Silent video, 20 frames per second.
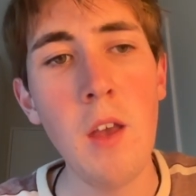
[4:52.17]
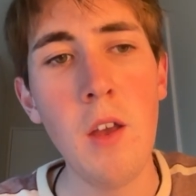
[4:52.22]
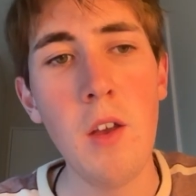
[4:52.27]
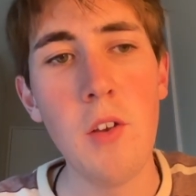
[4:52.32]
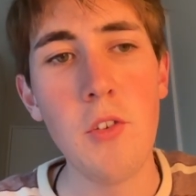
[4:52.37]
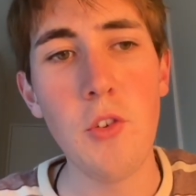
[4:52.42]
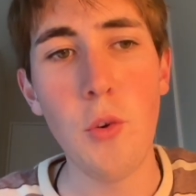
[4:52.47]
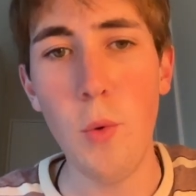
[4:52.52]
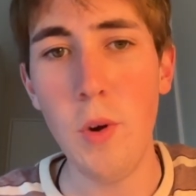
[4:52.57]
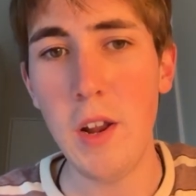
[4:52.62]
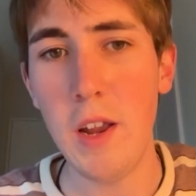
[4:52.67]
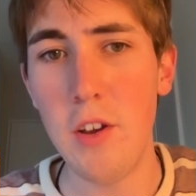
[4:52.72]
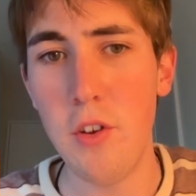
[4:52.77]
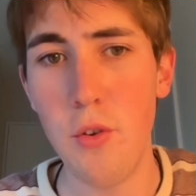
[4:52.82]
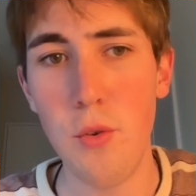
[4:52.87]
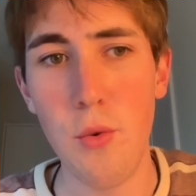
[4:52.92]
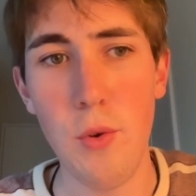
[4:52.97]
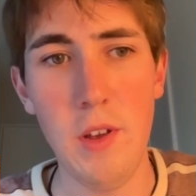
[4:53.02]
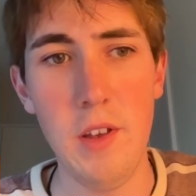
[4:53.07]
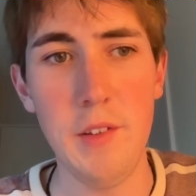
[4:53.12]
So what I
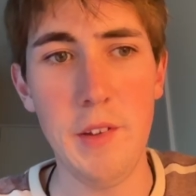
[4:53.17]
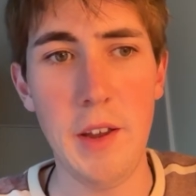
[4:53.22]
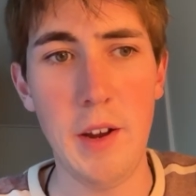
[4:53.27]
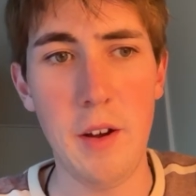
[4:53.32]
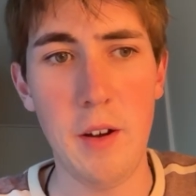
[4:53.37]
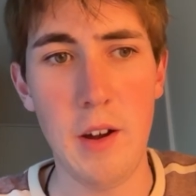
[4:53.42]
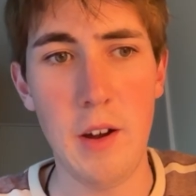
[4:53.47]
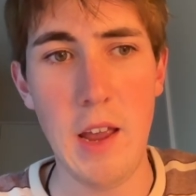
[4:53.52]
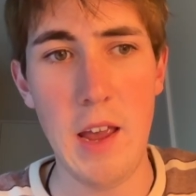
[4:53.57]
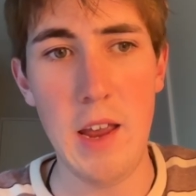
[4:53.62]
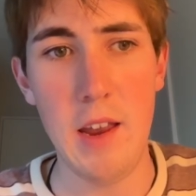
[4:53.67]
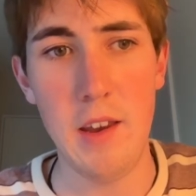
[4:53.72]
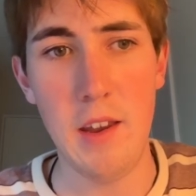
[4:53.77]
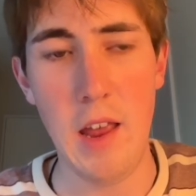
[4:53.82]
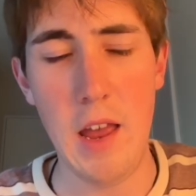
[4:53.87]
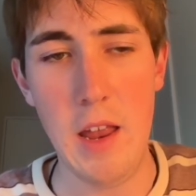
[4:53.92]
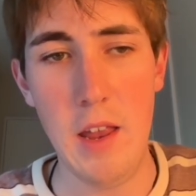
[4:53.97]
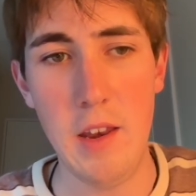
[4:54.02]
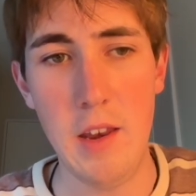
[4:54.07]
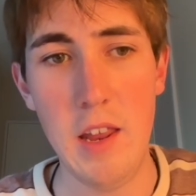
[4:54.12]
do is I create
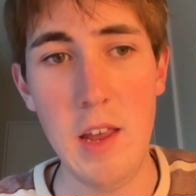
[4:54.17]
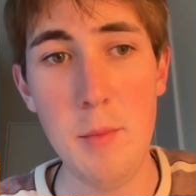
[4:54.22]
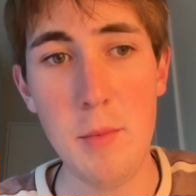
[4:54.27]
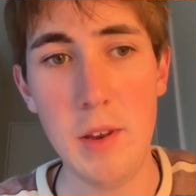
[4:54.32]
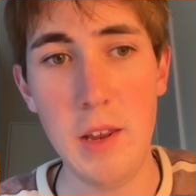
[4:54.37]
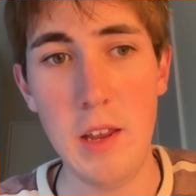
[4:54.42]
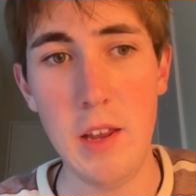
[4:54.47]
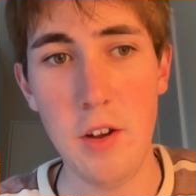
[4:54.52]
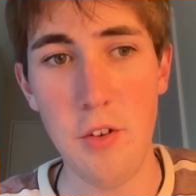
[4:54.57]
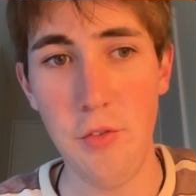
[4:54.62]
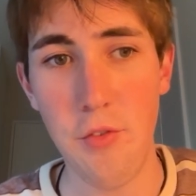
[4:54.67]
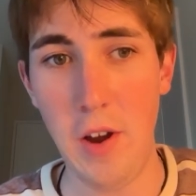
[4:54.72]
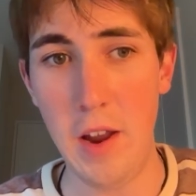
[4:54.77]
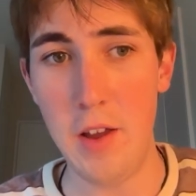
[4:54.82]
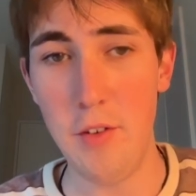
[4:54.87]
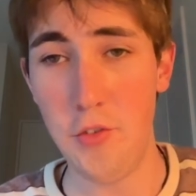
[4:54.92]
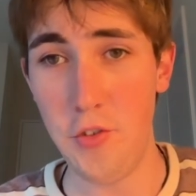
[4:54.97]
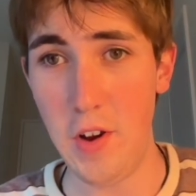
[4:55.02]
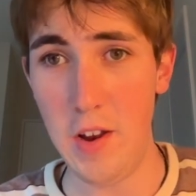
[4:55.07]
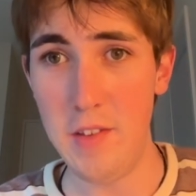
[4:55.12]
an empty array
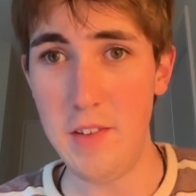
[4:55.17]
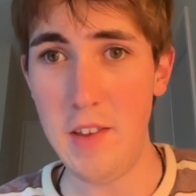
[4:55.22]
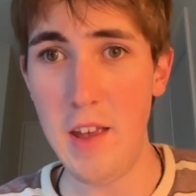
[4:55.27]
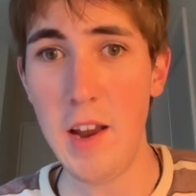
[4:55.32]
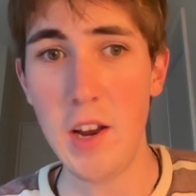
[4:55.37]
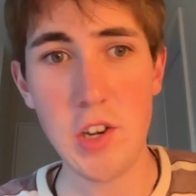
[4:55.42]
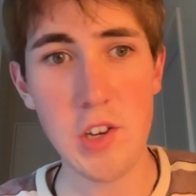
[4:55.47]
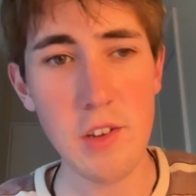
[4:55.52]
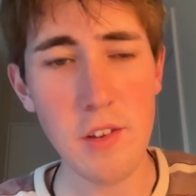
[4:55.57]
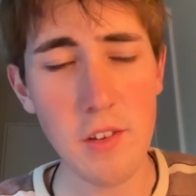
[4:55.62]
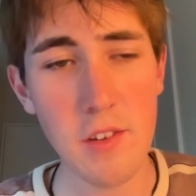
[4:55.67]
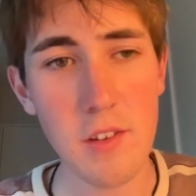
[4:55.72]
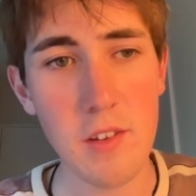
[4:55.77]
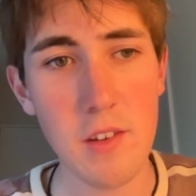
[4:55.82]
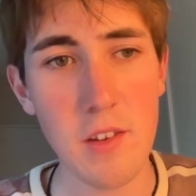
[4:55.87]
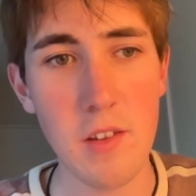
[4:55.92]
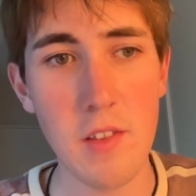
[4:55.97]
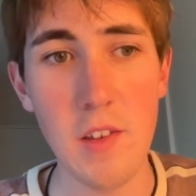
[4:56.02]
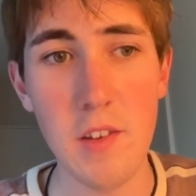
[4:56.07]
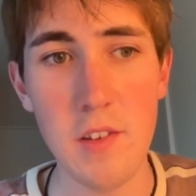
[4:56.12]
of transactions.
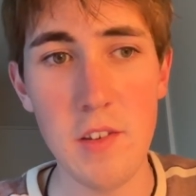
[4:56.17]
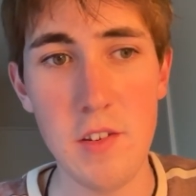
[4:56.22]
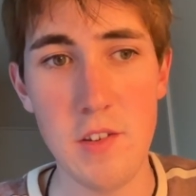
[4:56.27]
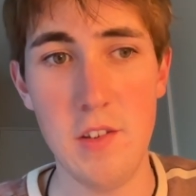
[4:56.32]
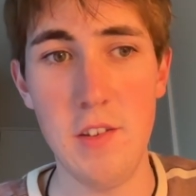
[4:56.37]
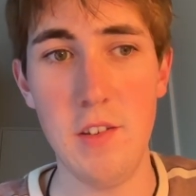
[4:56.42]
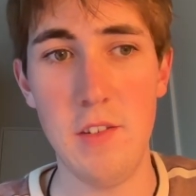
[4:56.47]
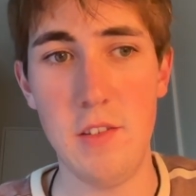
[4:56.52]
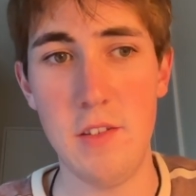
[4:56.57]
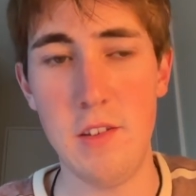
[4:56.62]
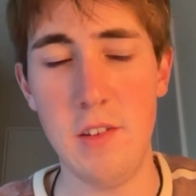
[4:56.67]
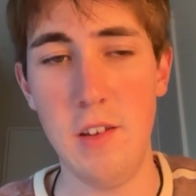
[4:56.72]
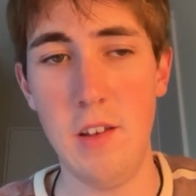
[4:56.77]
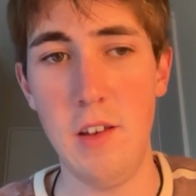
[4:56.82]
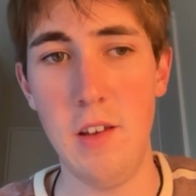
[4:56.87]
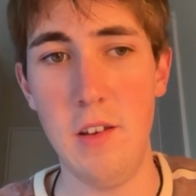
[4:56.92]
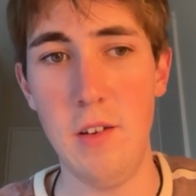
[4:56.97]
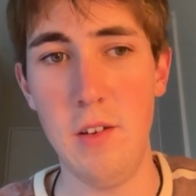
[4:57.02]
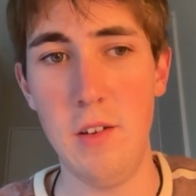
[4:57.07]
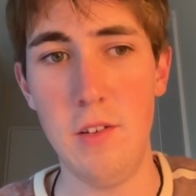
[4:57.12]
This is just
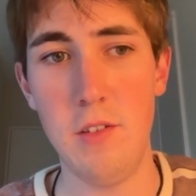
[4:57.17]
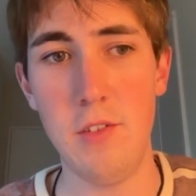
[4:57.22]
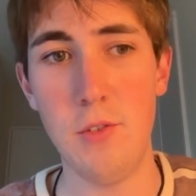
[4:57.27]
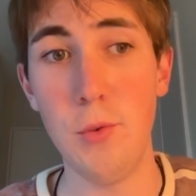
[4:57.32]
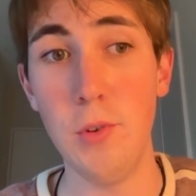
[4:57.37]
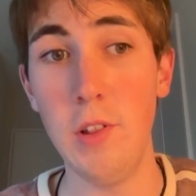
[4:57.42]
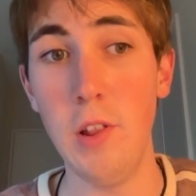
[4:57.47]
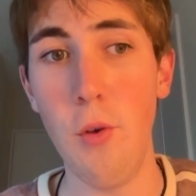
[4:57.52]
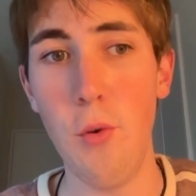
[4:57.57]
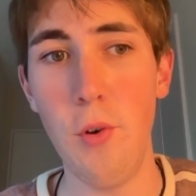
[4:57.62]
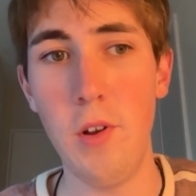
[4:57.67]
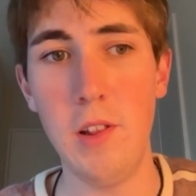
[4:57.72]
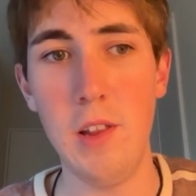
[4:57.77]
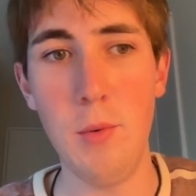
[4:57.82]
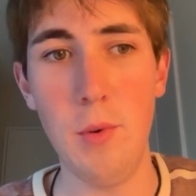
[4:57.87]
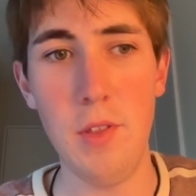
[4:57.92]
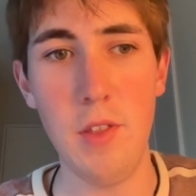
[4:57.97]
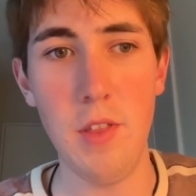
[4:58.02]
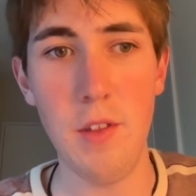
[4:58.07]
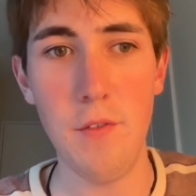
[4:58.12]
stored locally
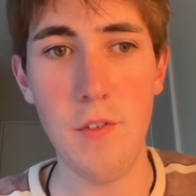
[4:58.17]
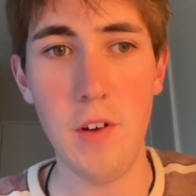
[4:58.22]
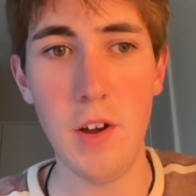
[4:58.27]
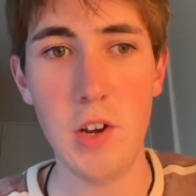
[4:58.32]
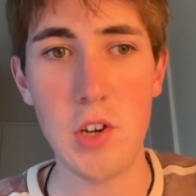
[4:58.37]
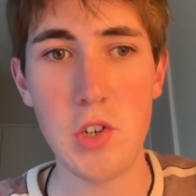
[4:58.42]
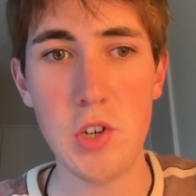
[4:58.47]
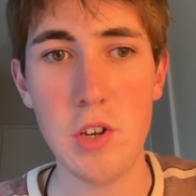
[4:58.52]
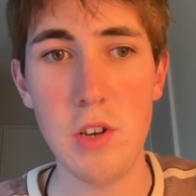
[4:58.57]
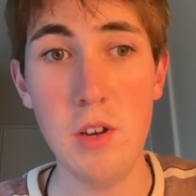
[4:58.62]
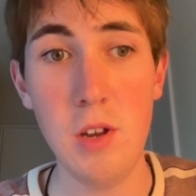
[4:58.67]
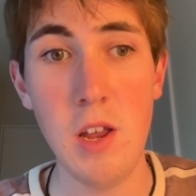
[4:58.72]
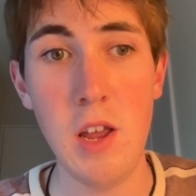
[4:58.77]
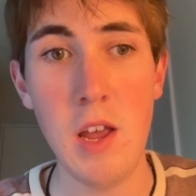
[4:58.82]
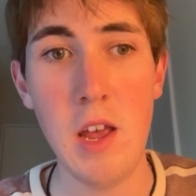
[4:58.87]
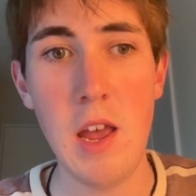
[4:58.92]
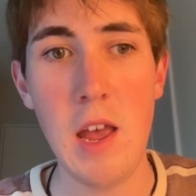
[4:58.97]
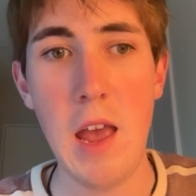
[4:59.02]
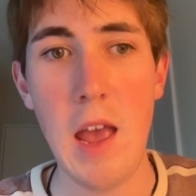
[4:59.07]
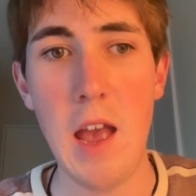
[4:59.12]
within the function,
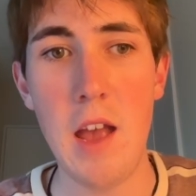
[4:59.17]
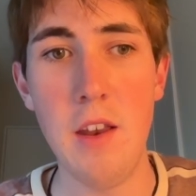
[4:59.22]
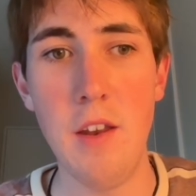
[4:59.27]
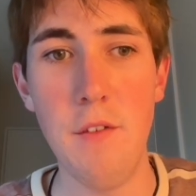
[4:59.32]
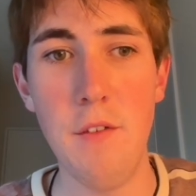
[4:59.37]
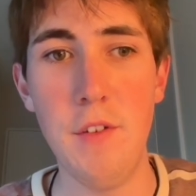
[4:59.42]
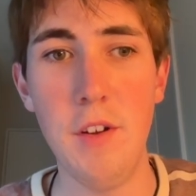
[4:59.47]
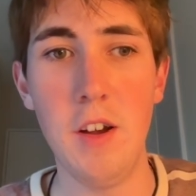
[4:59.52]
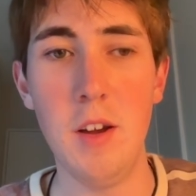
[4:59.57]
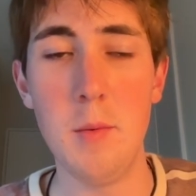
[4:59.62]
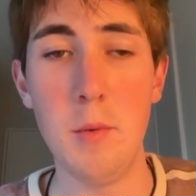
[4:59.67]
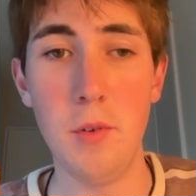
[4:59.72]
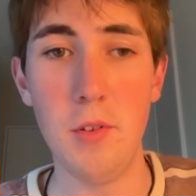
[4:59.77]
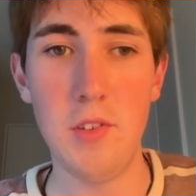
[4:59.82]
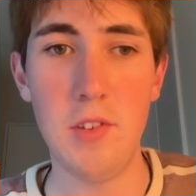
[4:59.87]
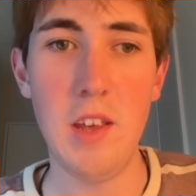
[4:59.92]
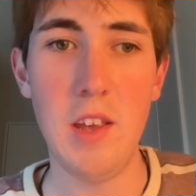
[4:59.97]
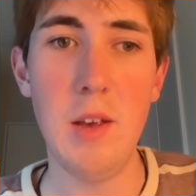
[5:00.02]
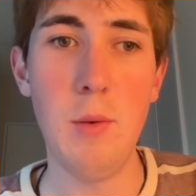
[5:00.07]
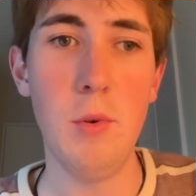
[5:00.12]
and a variable
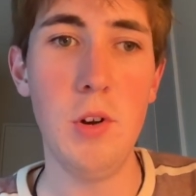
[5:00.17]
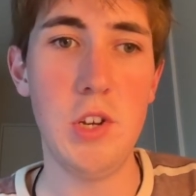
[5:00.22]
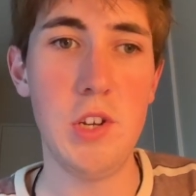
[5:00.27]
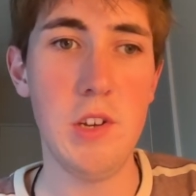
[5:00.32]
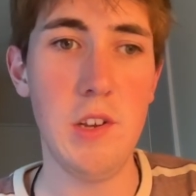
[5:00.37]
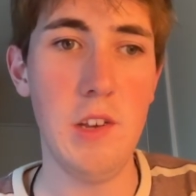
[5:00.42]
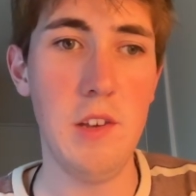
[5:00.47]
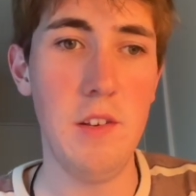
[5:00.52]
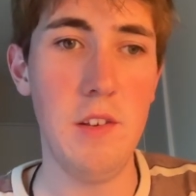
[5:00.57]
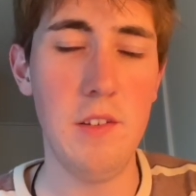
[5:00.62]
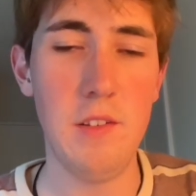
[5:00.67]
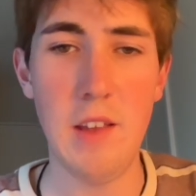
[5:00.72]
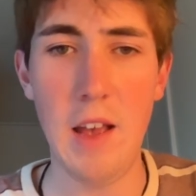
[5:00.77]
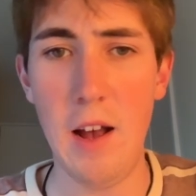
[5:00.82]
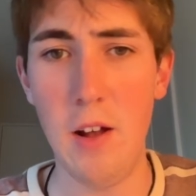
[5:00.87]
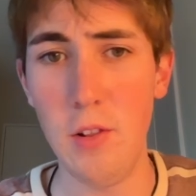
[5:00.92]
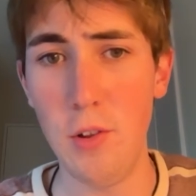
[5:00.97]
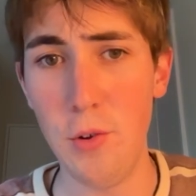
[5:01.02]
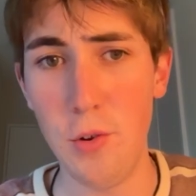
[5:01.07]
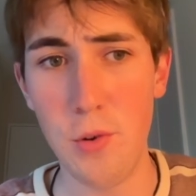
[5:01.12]
c, which is
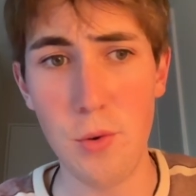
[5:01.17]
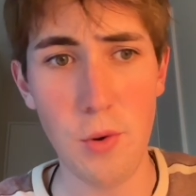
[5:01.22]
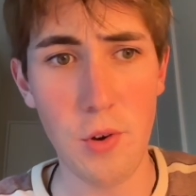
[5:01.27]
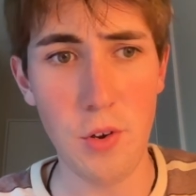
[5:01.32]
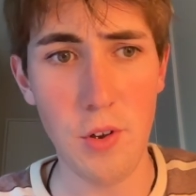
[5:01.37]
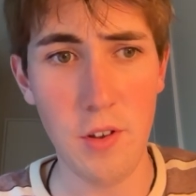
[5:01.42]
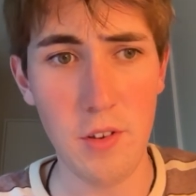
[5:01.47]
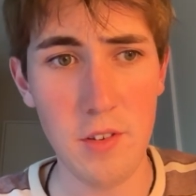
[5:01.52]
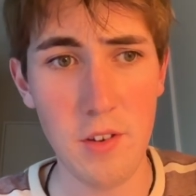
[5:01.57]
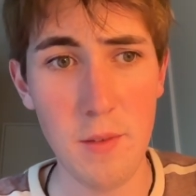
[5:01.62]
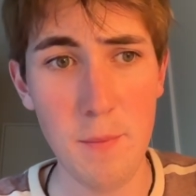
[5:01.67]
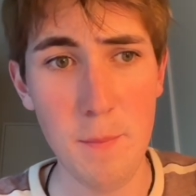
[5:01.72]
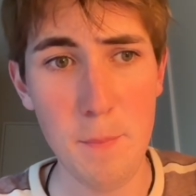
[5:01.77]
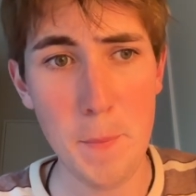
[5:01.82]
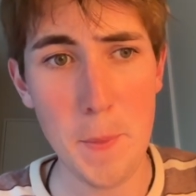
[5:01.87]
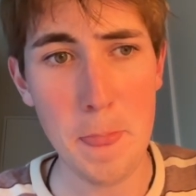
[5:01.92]
our local cursor.